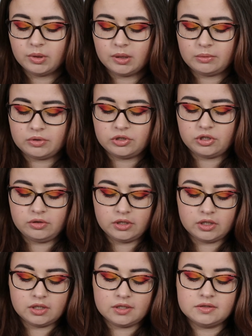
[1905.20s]
but I want to show
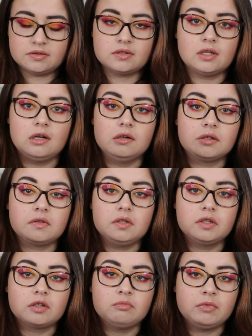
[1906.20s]
you guys the look
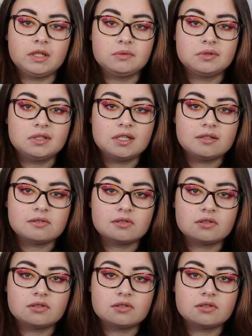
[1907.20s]
that you can make with this.